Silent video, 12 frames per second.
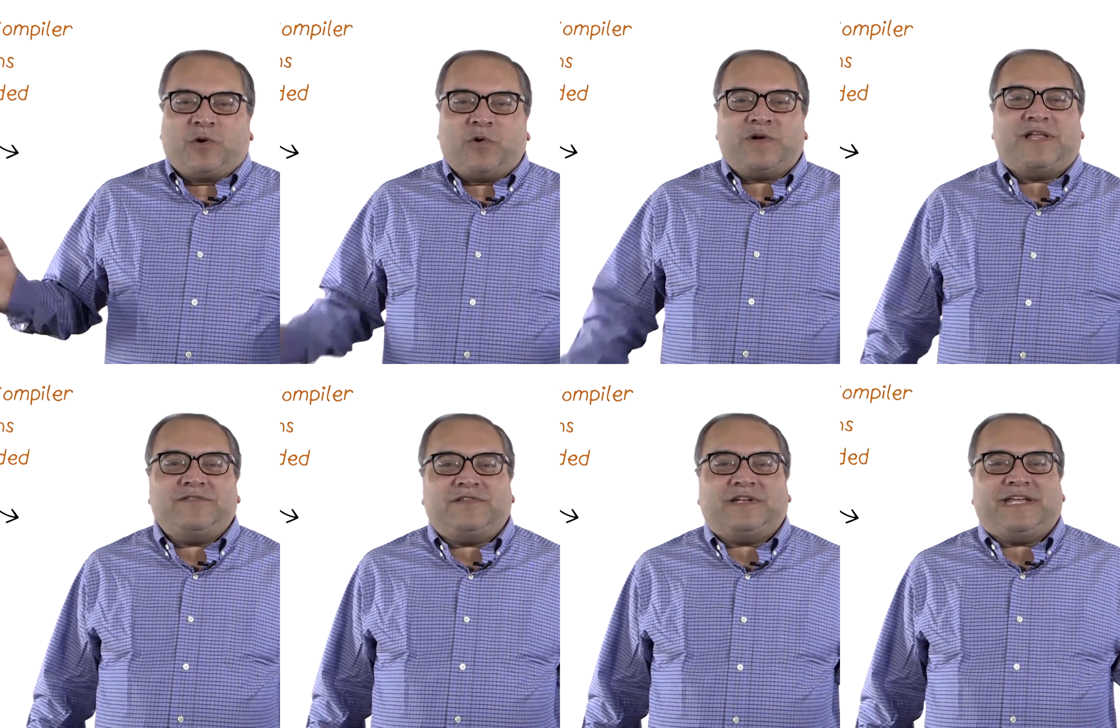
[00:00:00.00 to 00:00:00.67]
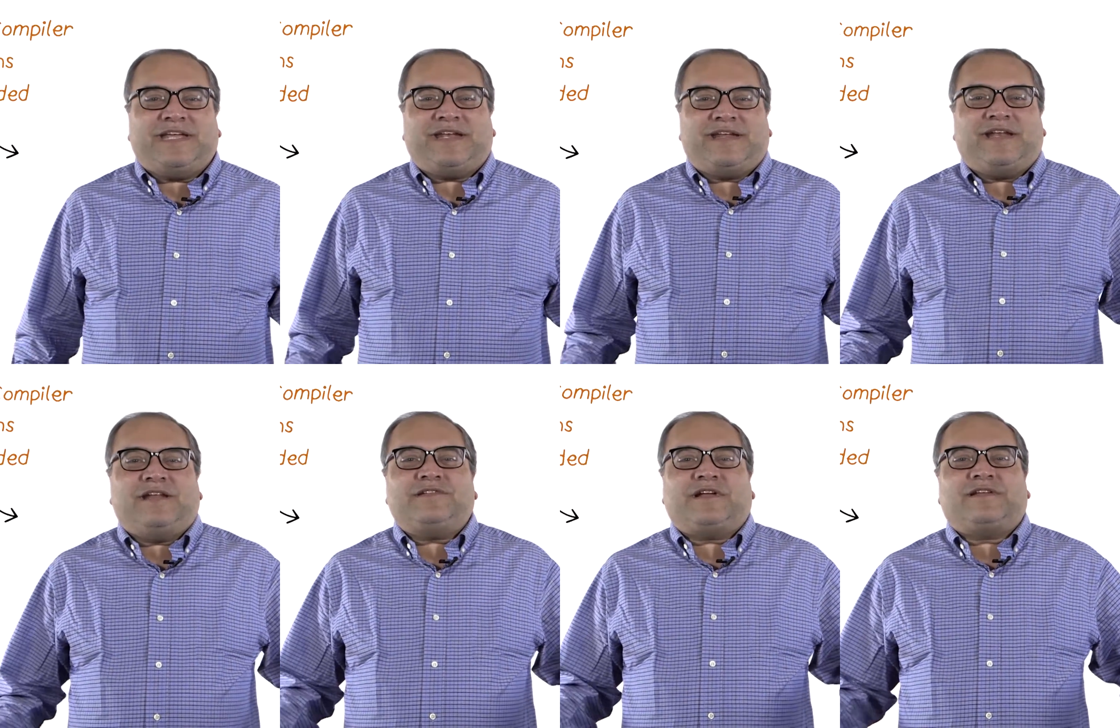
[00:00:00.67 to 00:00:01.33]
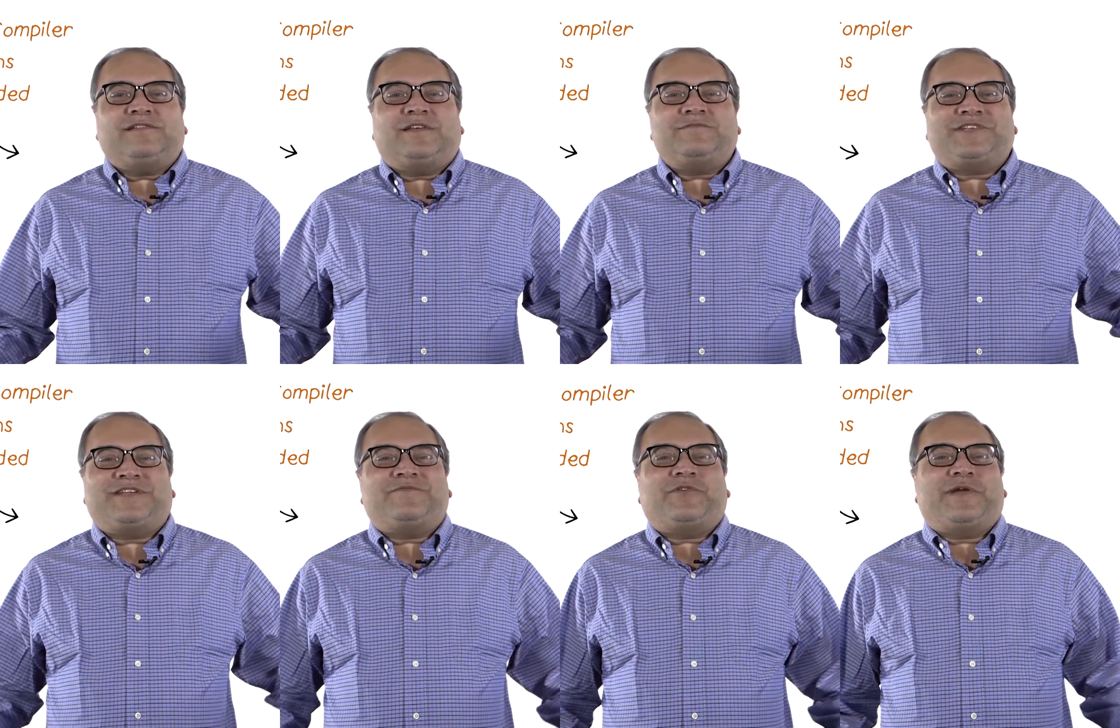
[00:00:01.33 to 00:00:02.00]
code density and energy
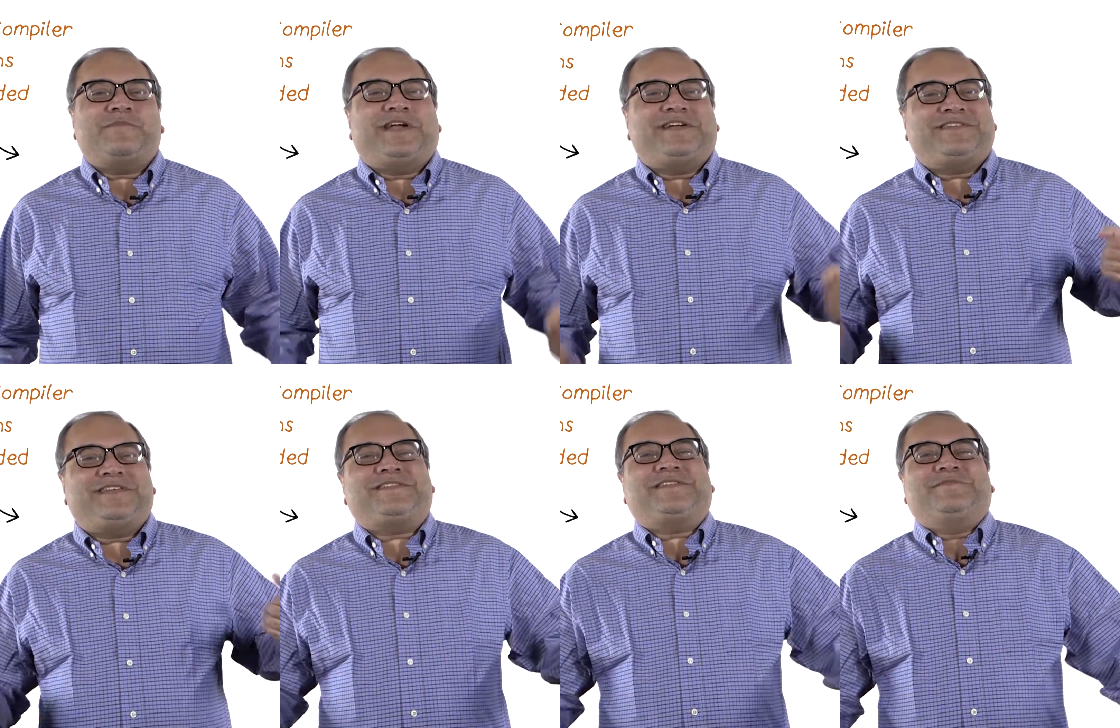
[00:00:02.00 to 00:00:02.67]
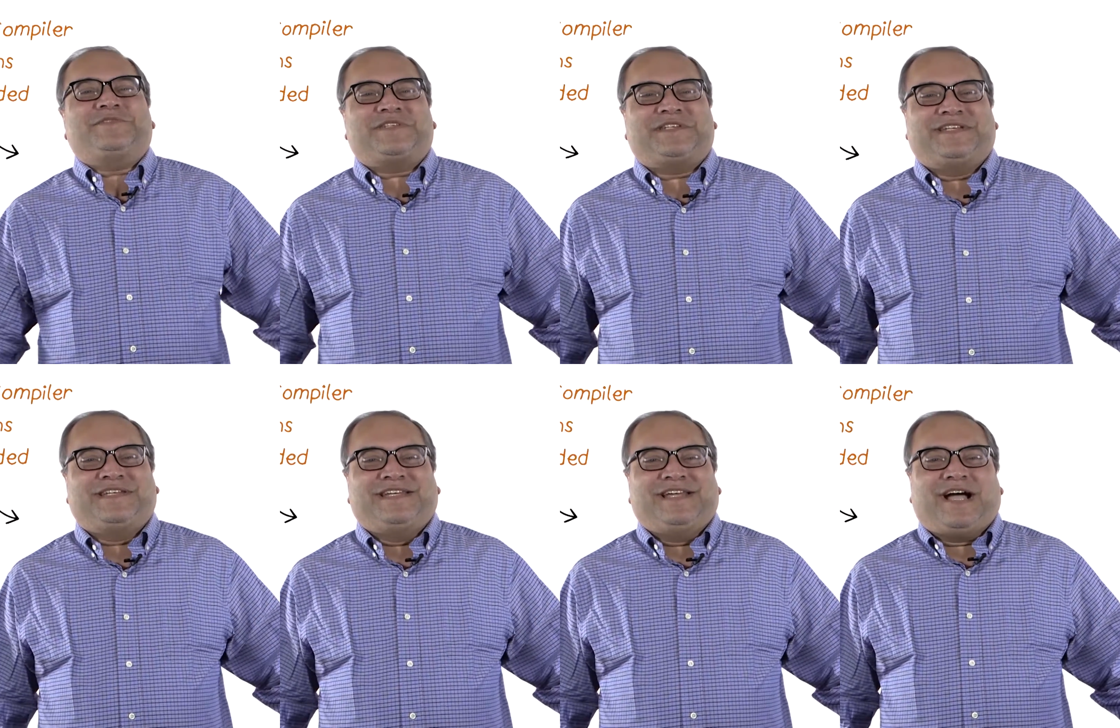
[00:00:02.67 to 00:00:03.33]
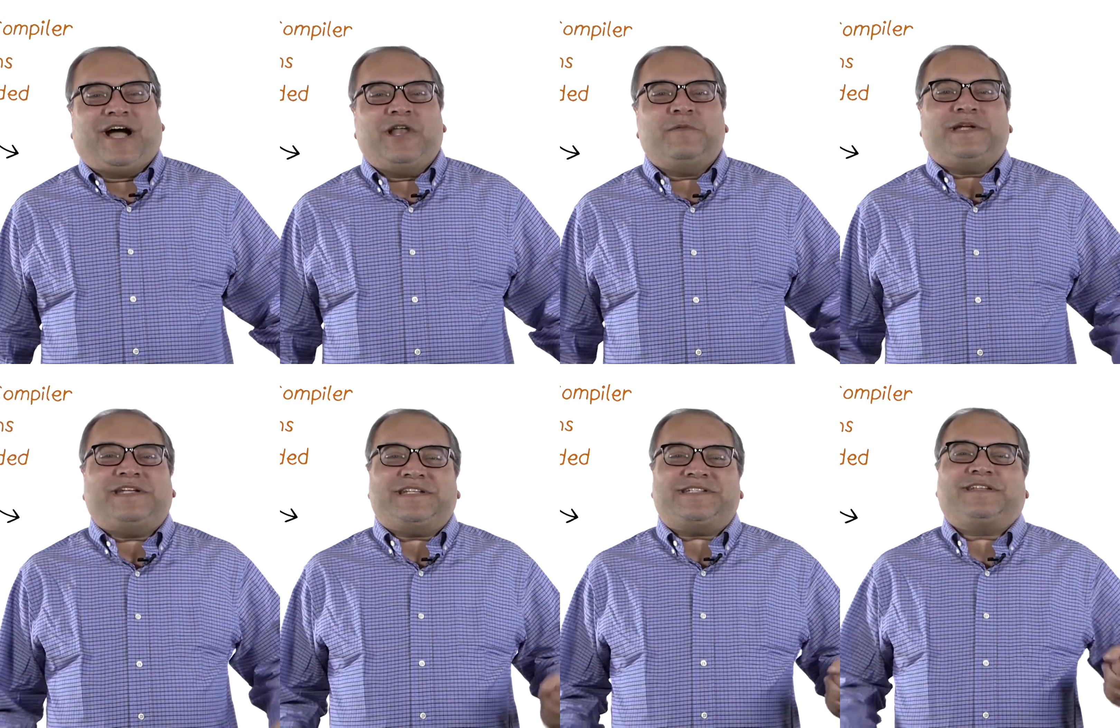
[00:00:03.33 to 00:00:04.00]
consumption for embedded systems. I'll
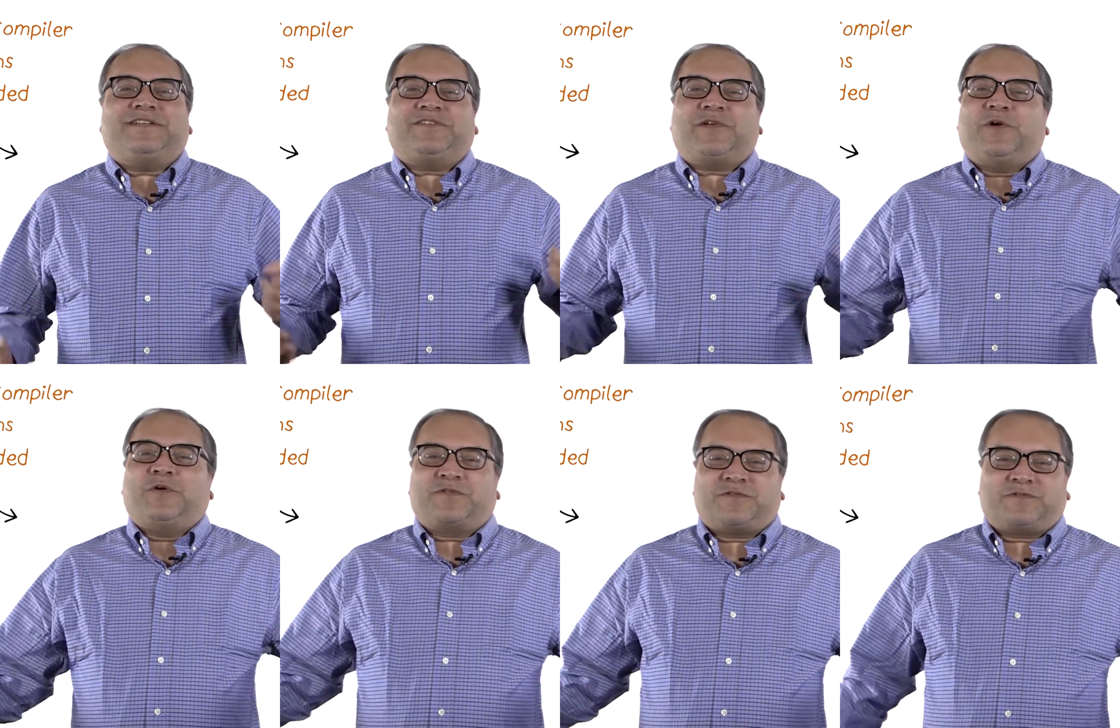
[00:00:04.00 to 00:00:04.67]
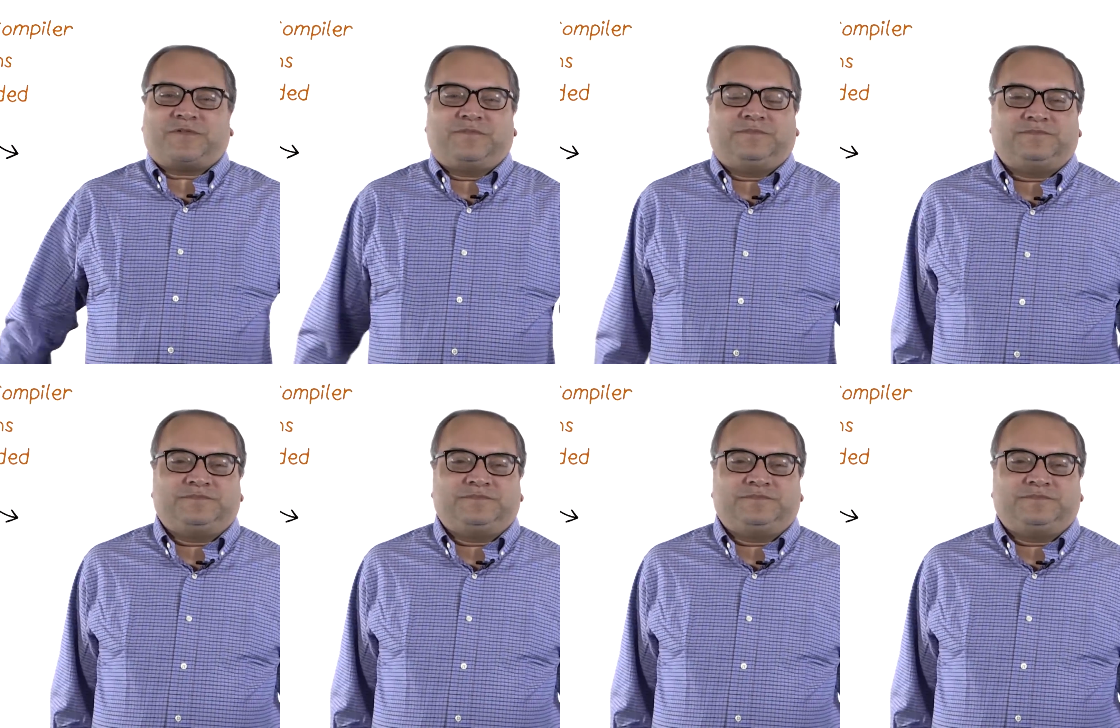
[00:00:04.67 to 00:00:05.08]
be teaching this course.